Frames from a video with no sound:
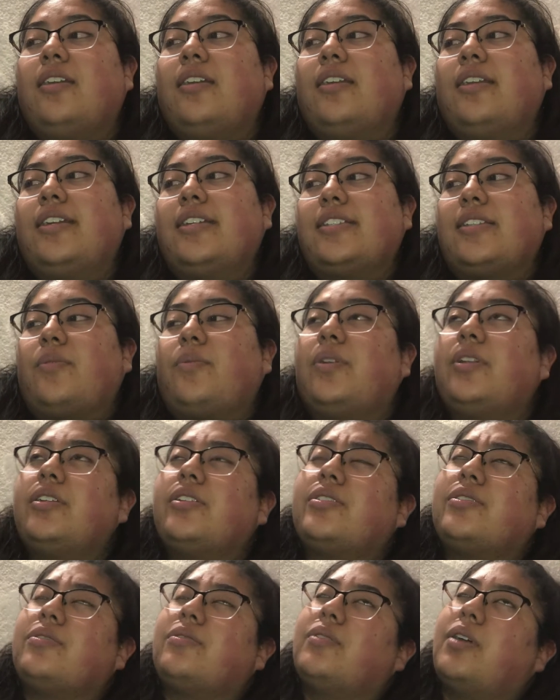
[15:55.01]
because I
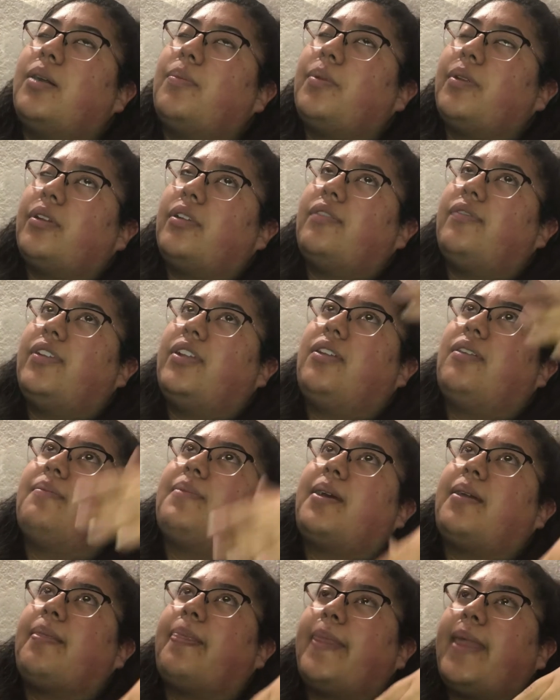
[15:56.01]
wanted to upload a video
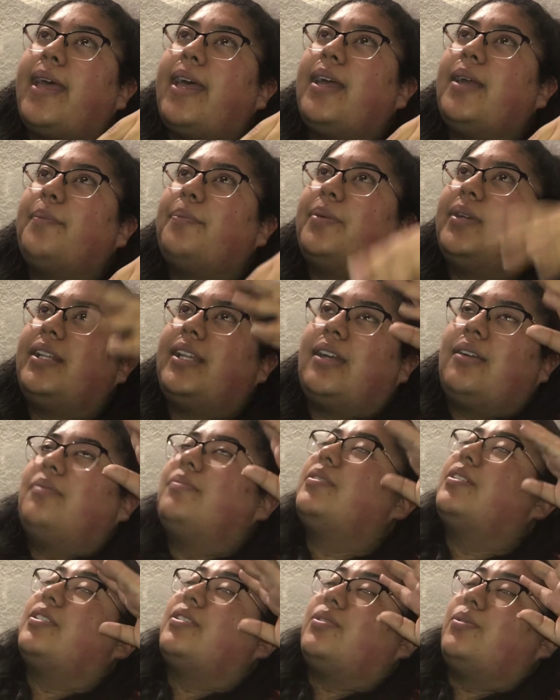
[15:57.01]
about that, but now I'm
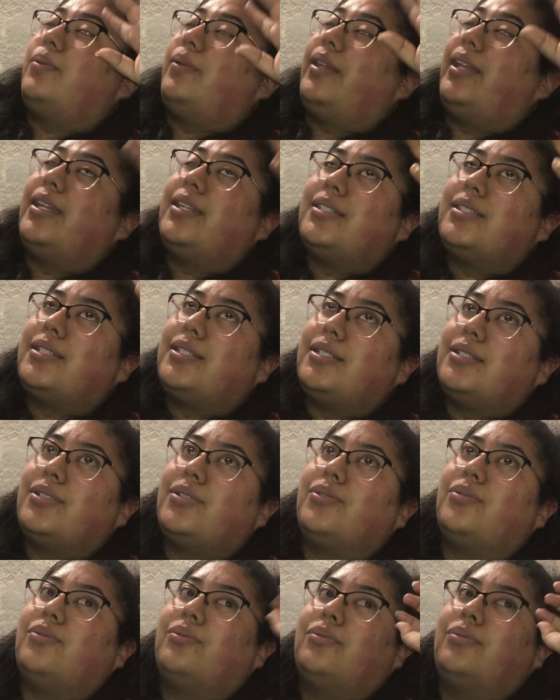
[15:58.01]
just too lazy
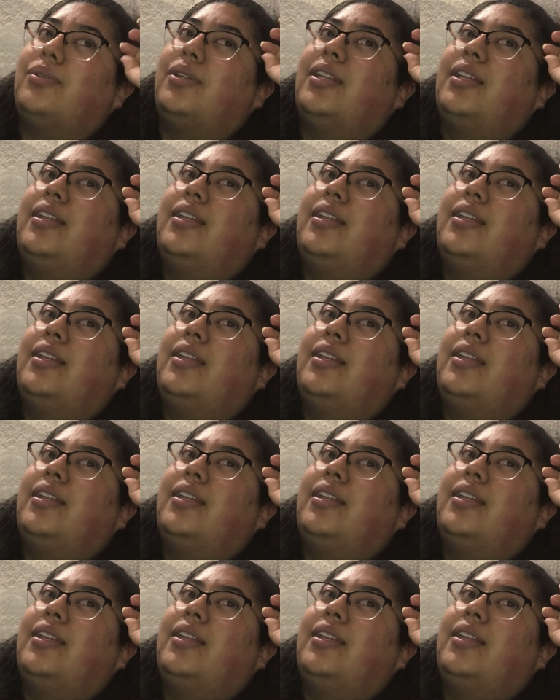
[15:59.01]
to